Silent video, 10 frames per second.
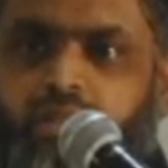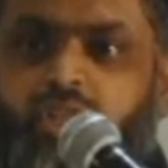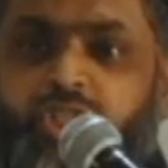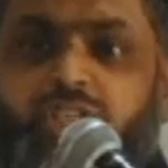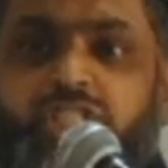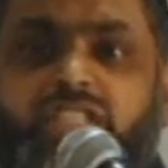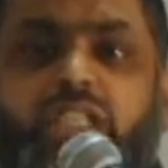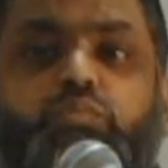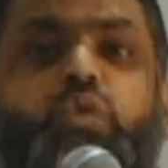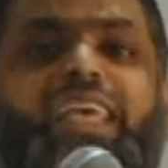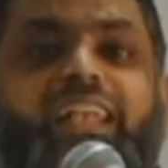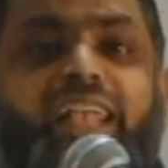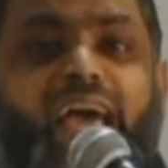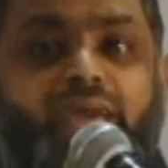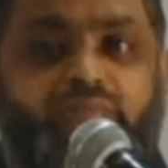The justice that we
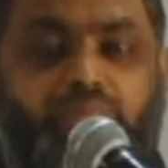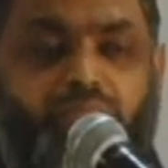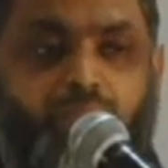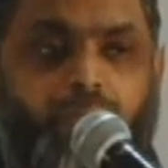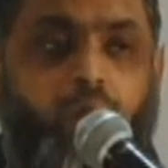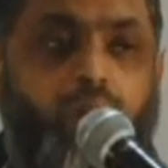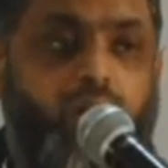claim on